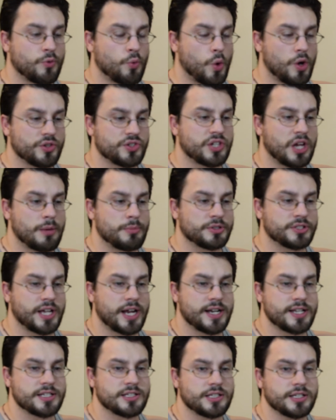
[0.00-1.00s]
while
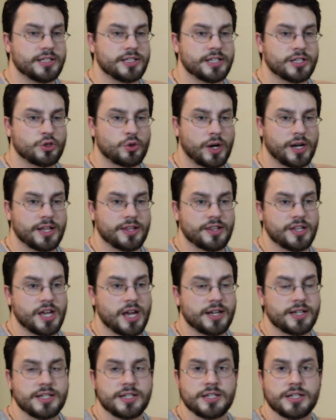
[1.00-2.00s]
simultaneously discrediting the
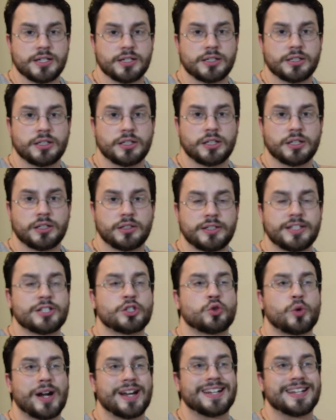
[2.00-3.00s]
idea,
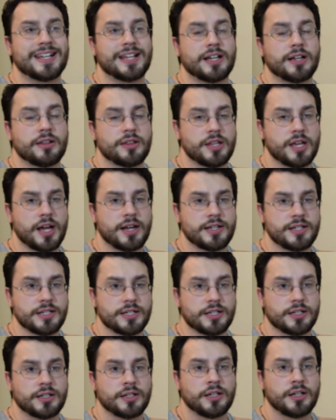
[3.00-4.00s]
discrediting the
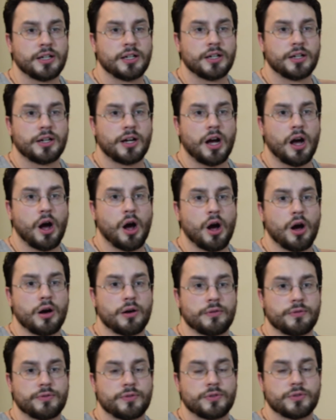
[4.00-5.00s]
idea
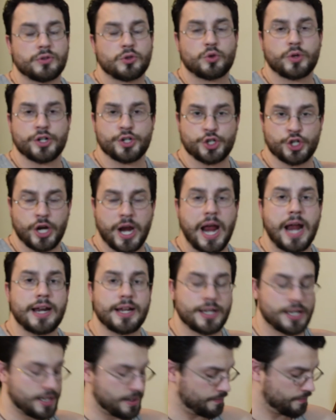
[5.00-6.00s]
of
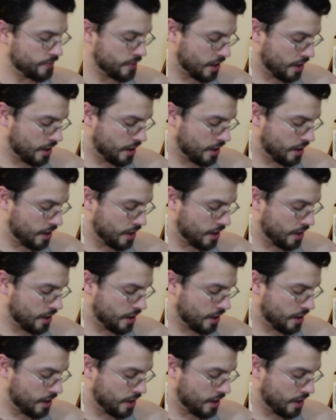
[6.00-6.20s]
Christianity.